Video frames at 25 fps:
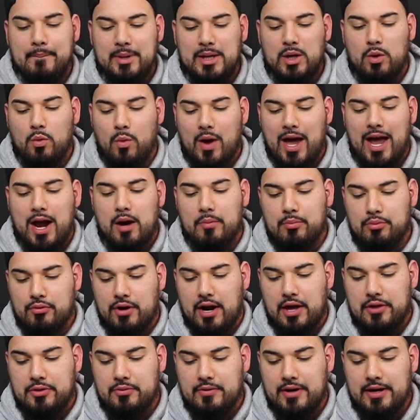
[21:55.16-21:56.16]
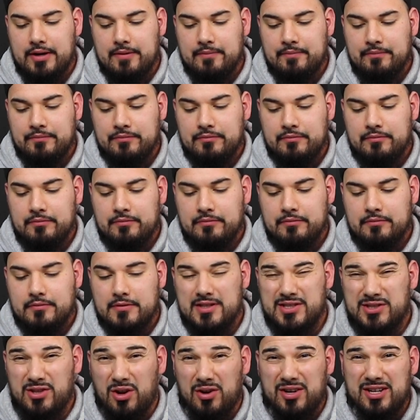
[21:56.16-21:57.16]
Beware, brethren.
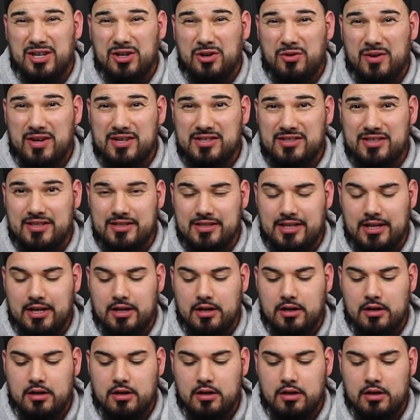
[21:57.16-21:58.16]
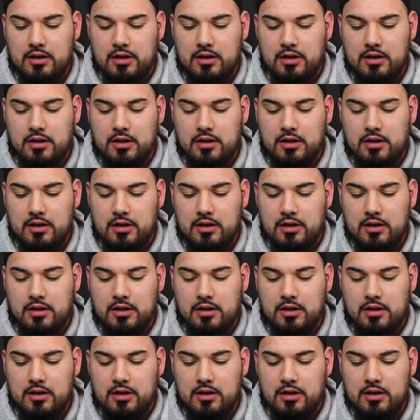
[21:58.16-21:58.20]
He's talking to Christians here.